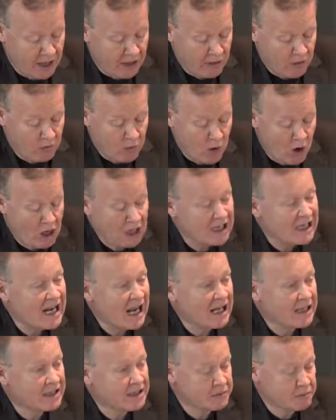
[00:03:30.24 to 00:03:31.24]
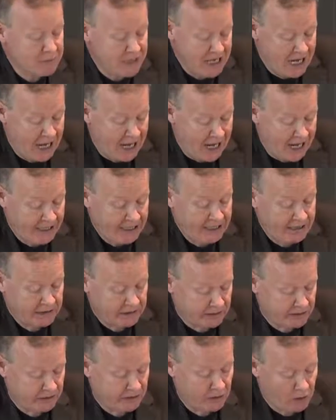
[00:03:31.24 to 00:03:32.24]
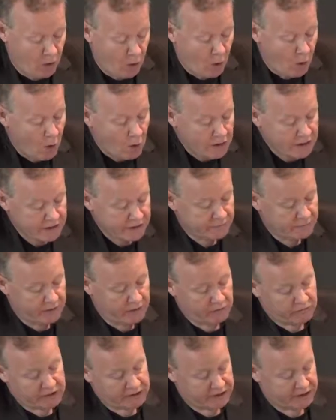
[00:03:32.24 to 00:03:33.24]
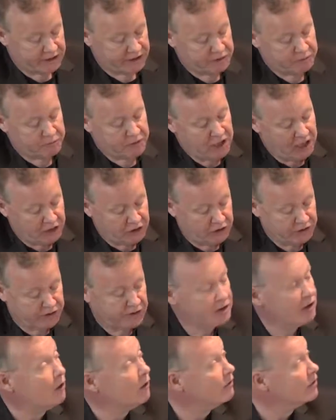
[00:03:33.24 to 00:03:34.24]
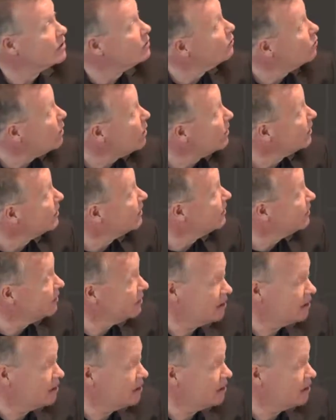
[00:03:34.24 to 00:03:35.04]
the work lies behind all the various expressions of the work.